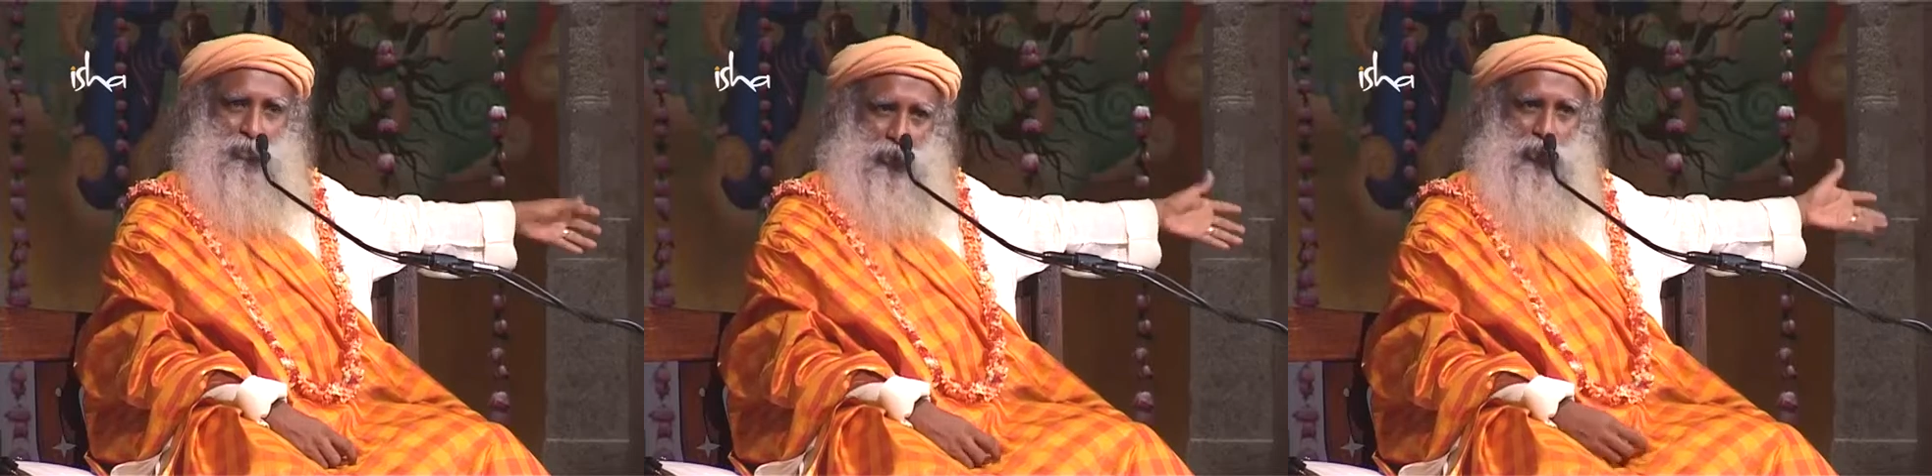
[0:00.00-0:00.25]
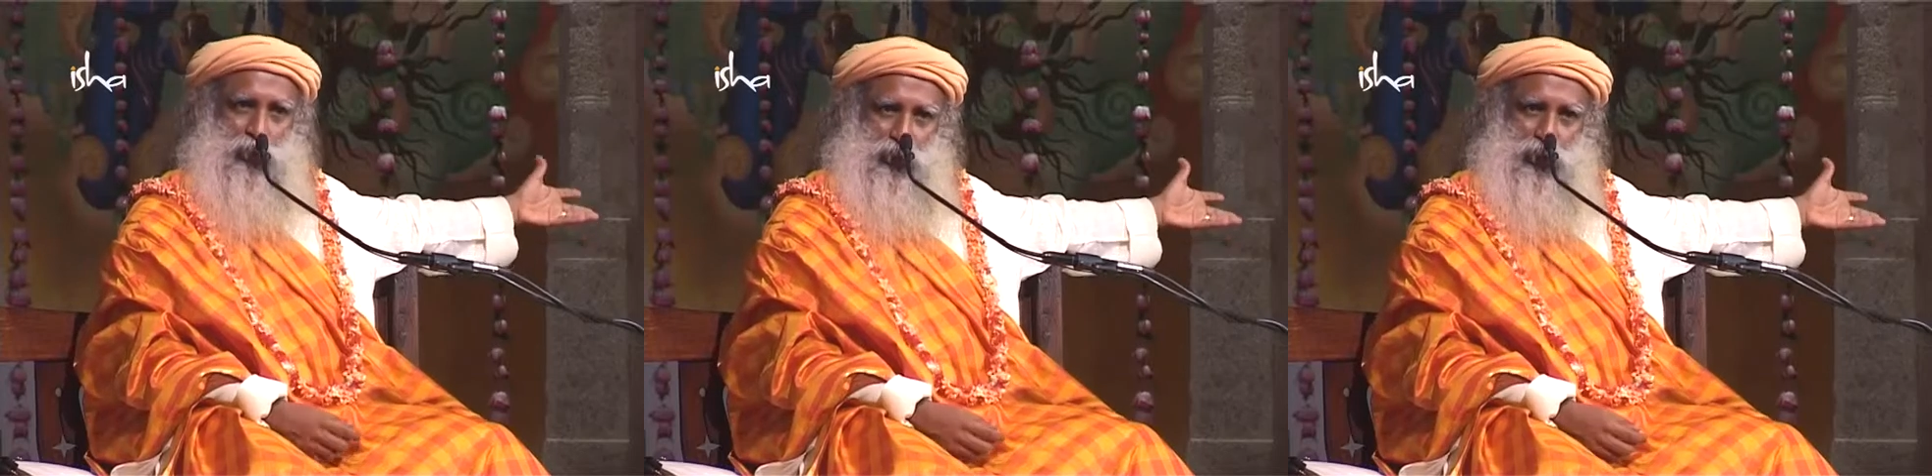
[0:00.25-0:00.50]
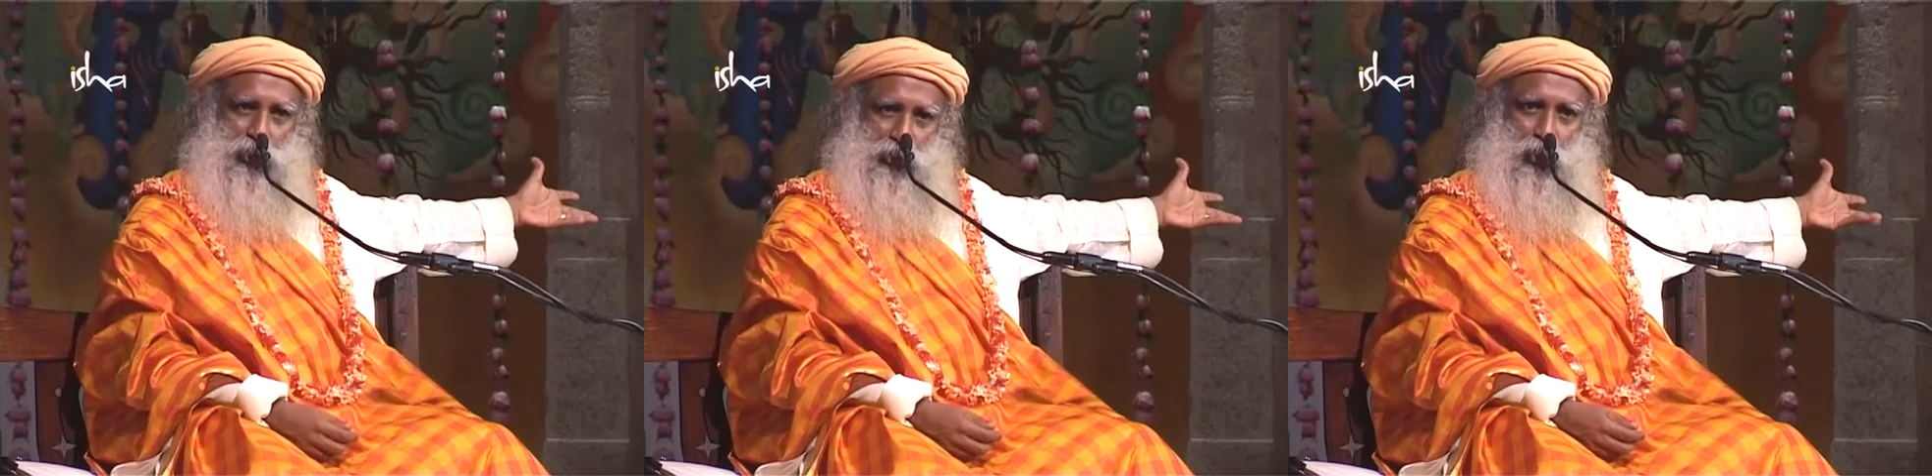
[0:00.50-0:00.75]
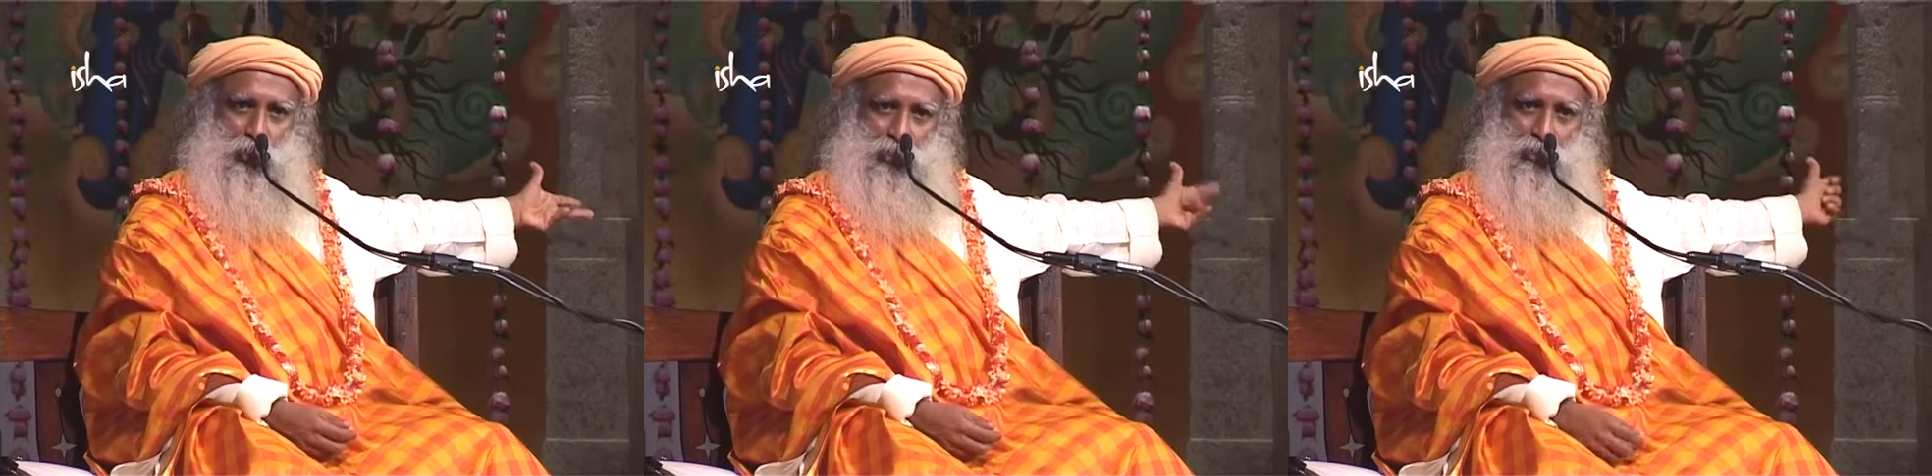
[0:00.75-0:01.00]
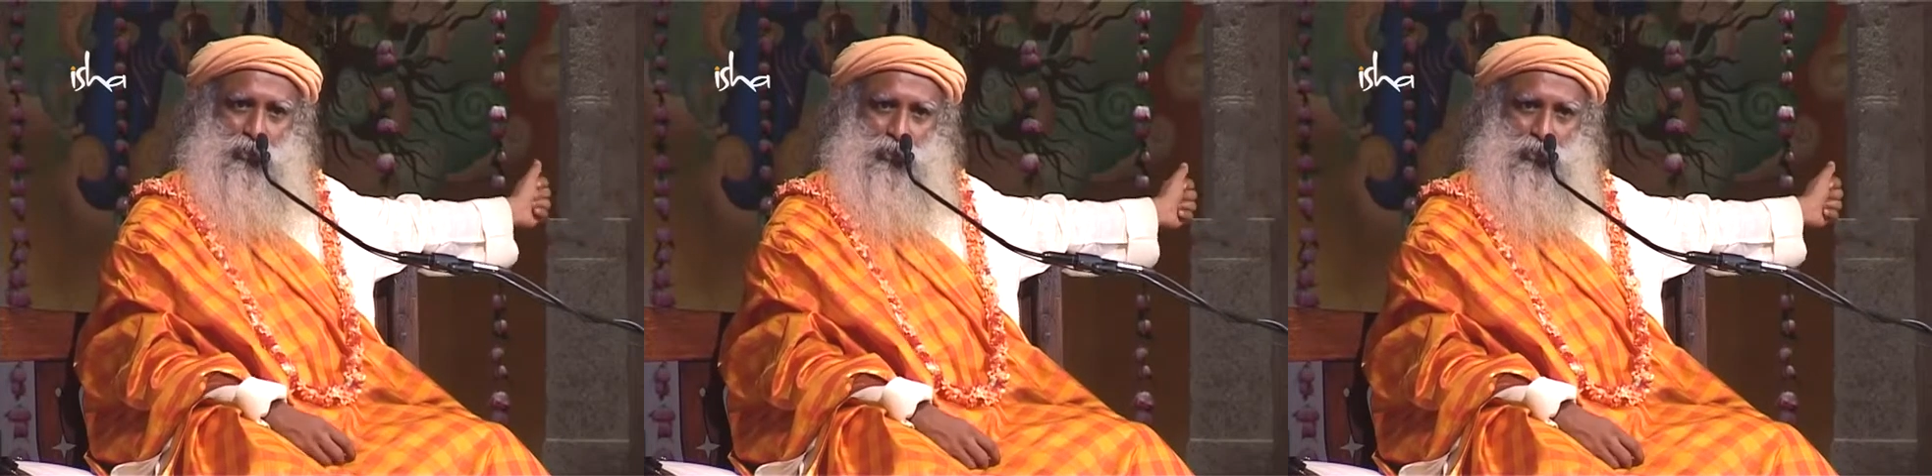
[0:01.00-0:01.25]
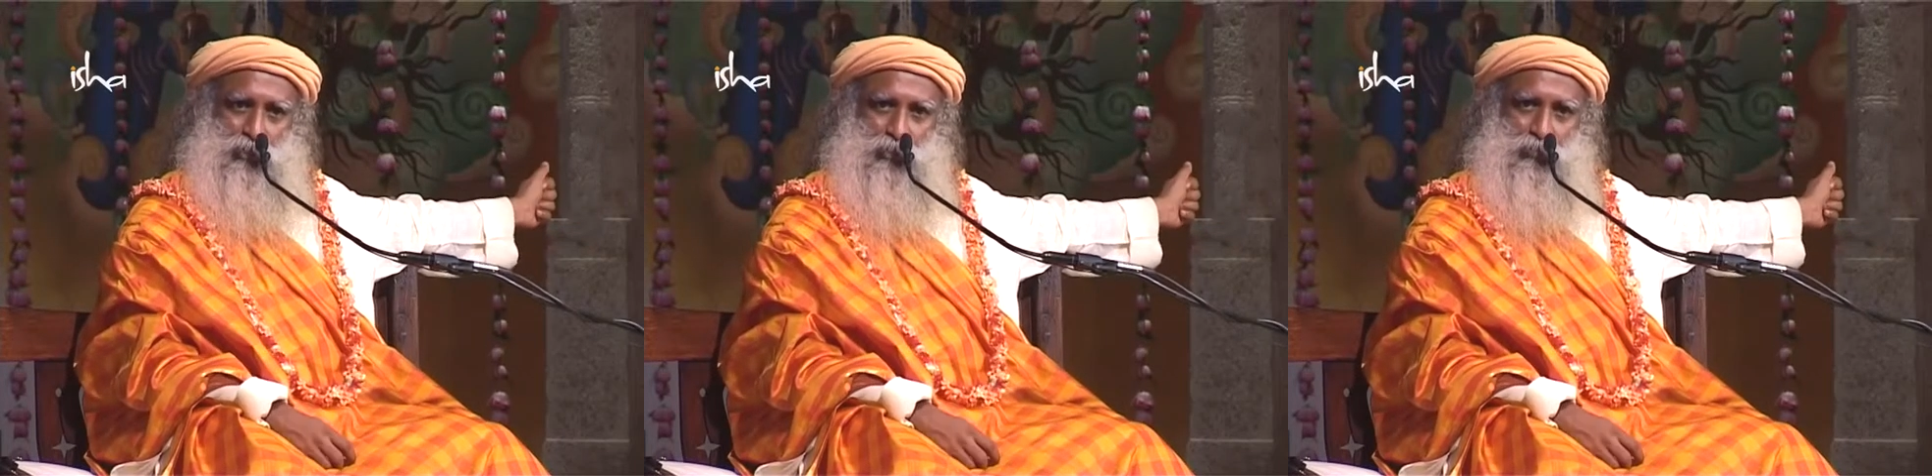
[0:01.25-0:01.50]
It's still talk, isn't
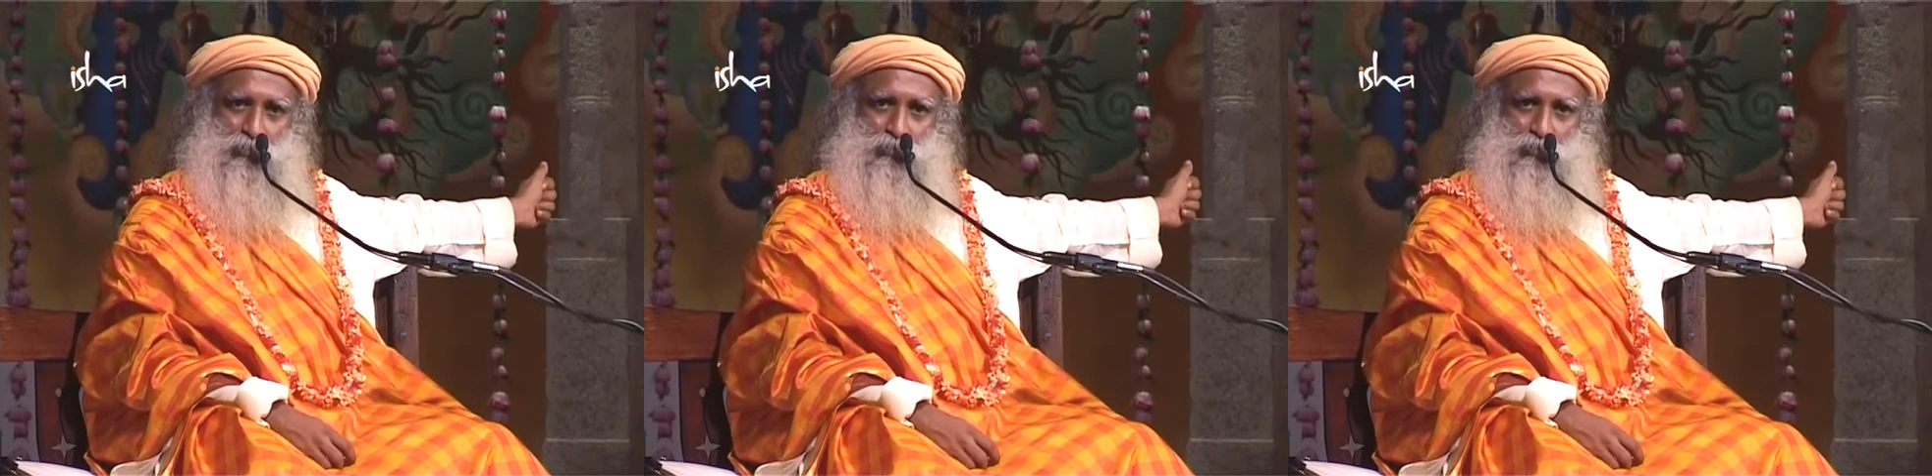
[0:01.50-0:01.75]
it so?